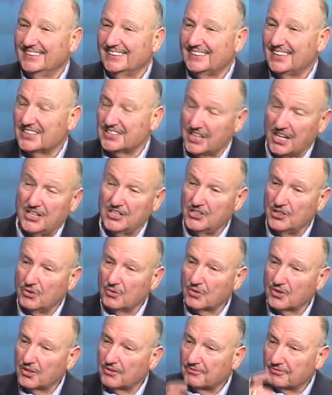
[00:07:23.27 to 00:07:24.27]
Yes, and
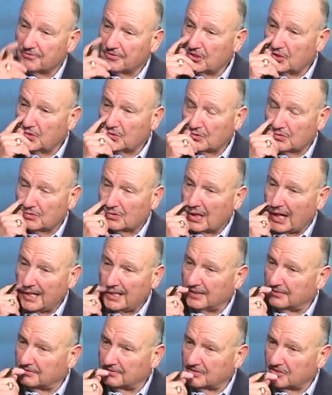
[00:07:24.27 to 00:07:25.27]
you
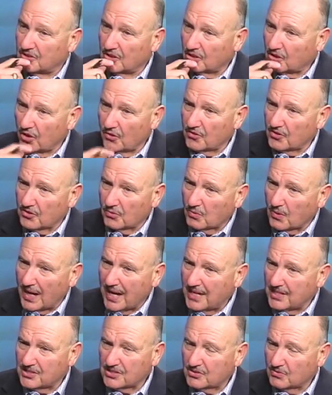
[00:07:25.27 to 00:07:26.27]
kind of took over the
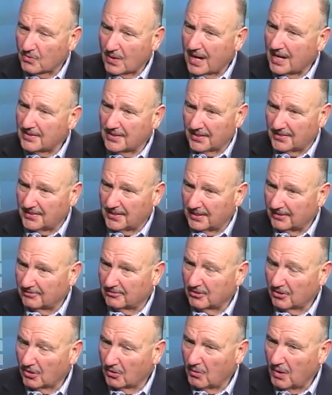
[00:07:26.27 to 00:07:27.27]
reins and ran the thing
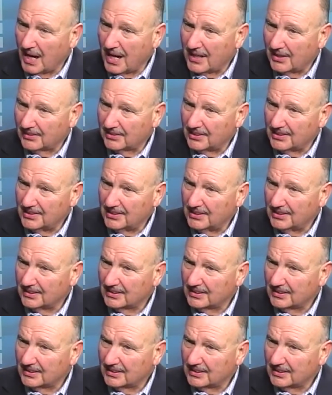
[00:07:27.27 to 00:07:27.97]
for a while, didn't you?